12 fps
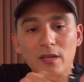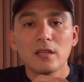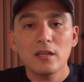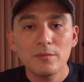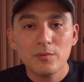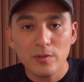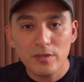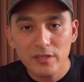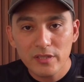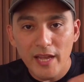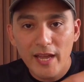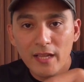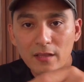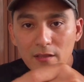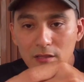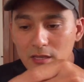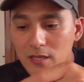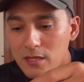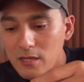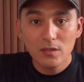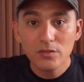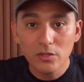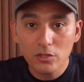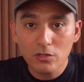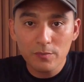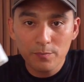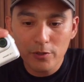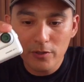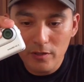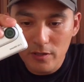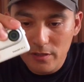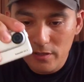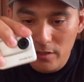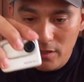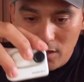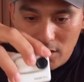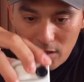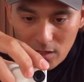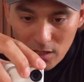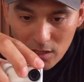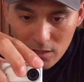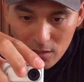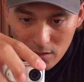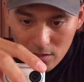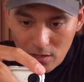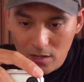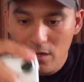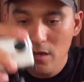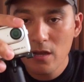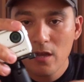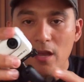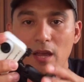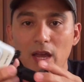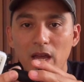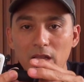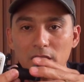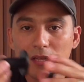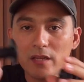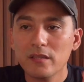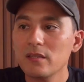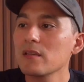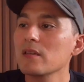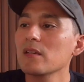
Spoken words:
it comes with a stand thing, so you could put this here, and this